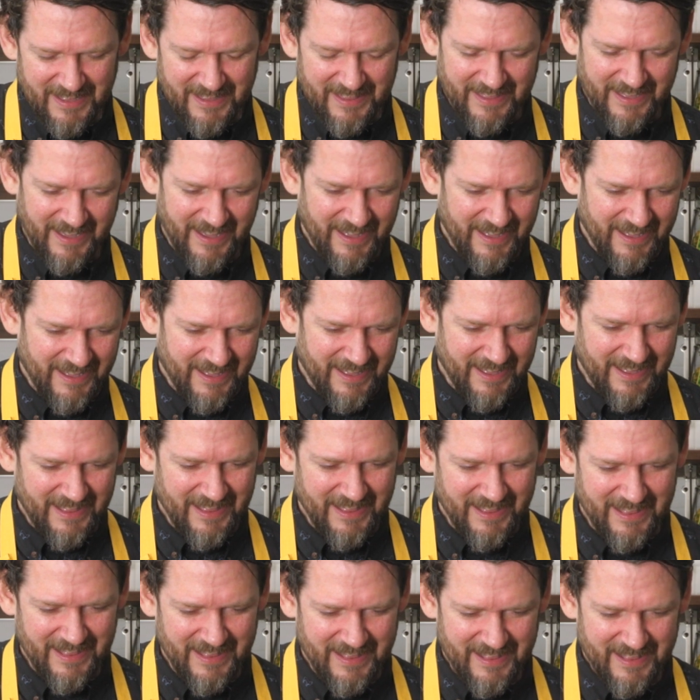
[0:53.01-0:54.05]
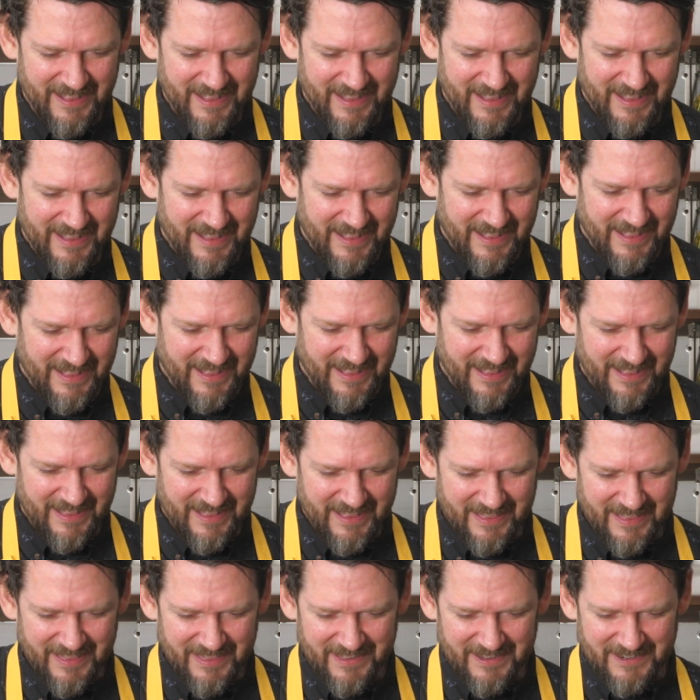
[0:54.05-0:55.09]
(not speaking)